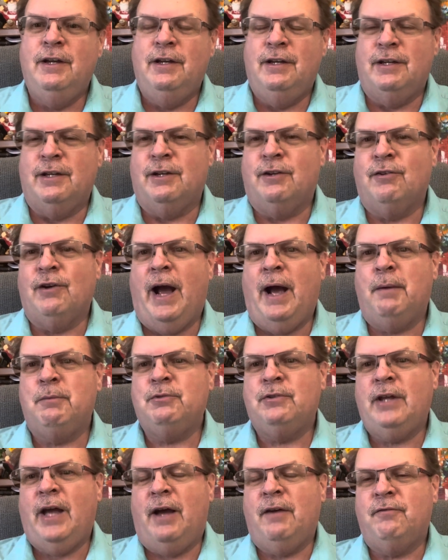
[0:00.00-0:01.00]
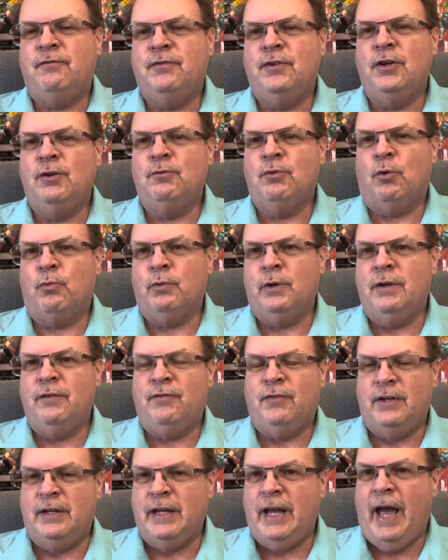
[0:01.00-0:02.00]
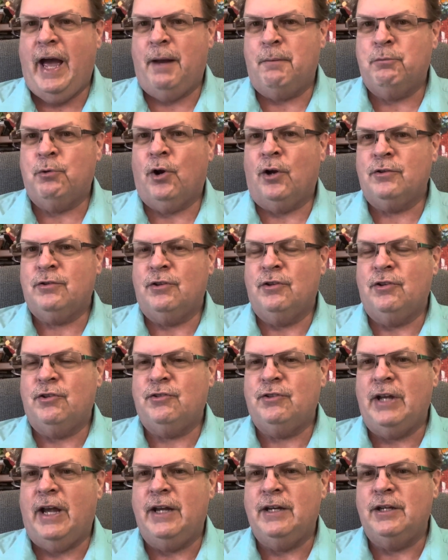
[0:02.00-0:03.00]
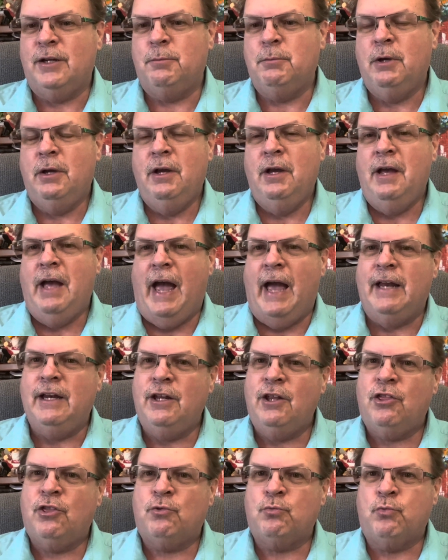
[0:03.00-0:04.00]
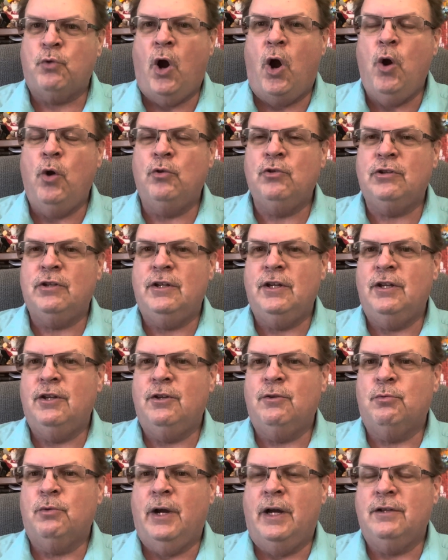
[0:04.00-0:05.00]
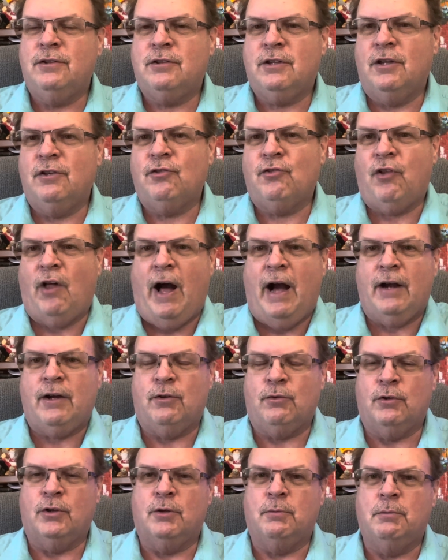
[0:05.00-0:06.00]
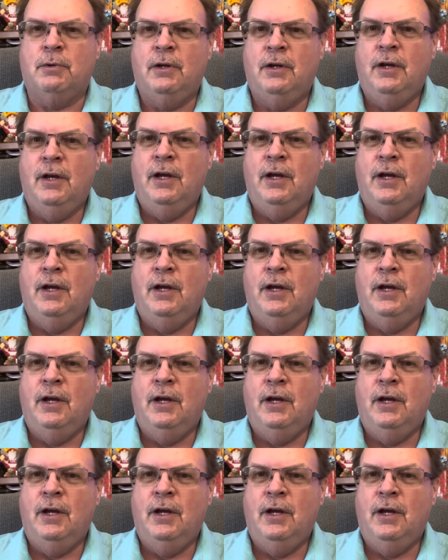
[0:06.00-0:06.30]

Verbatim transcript: He grabs that funeral wreath that he had brought to the stadium and he throws it in the Redskins locker room.